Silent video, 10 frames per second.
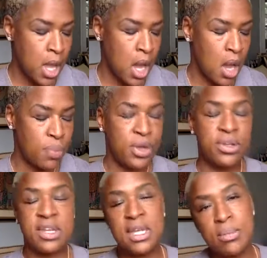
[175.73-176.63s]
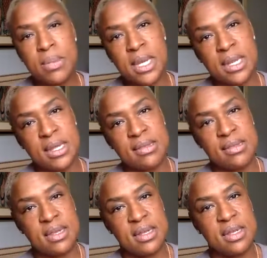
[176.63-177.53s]
There are dean
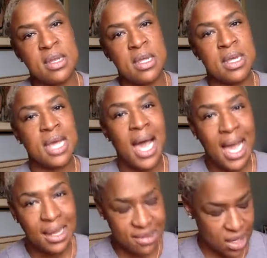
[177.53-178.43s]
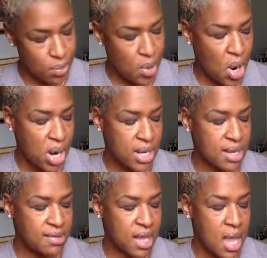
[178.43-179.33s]
meetings and cocktail
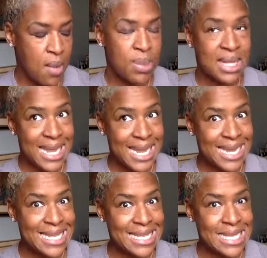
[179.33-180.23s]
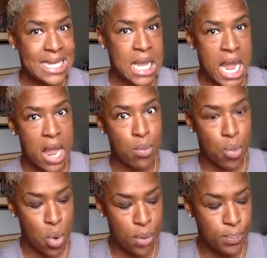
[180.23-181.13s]
parties, plays, and
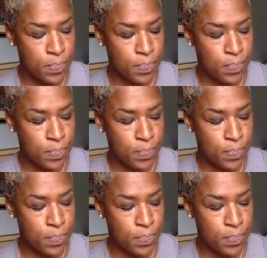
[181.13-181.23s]
more.